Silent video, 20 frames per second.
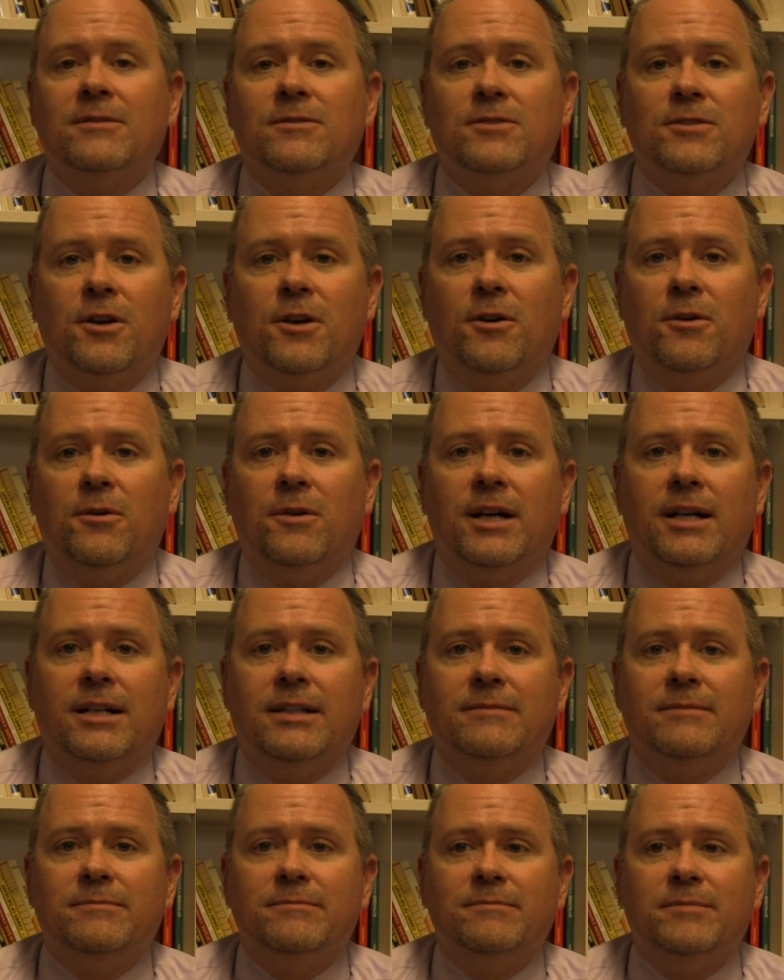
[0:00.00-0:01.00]

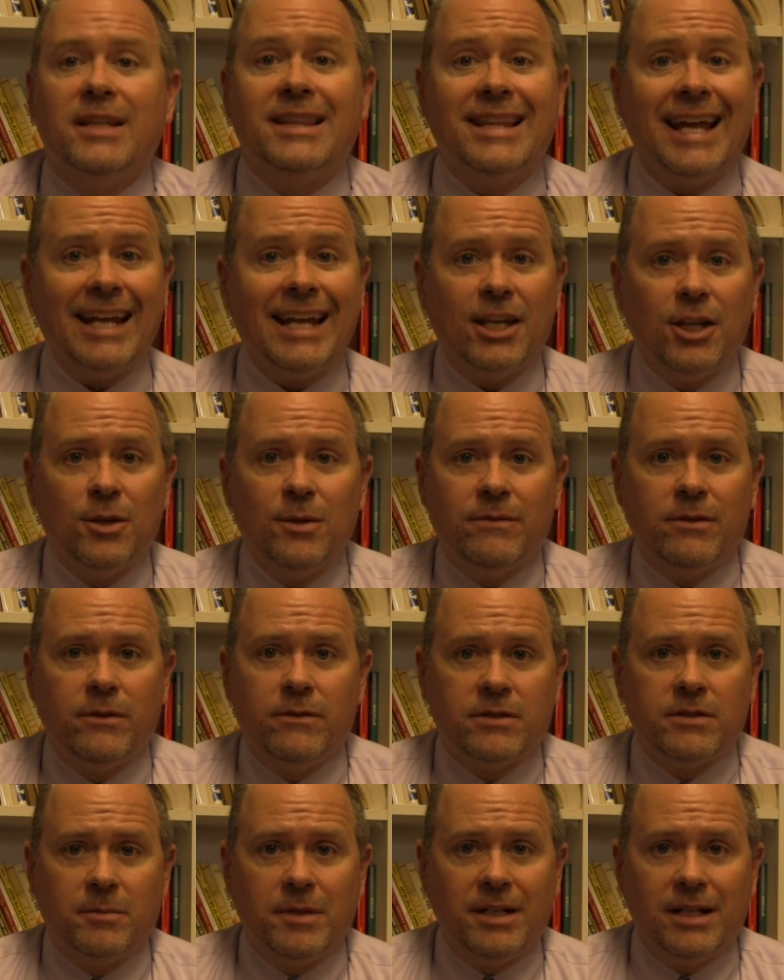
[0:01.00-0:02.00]
So, but thank you if
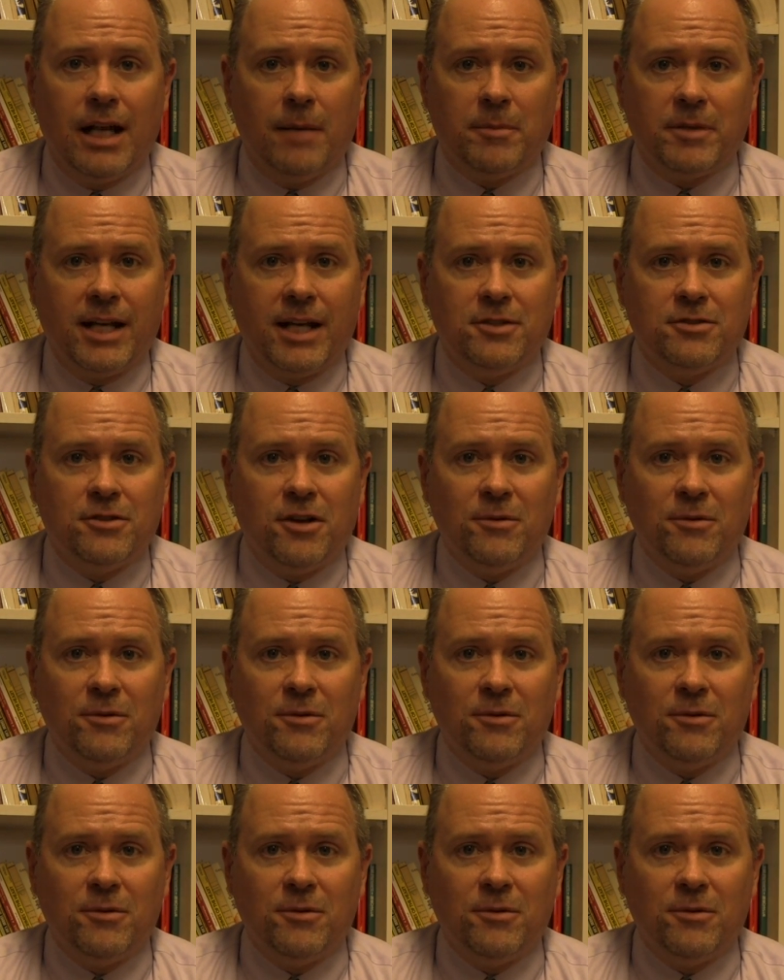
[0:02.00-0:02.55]
you've submitted an application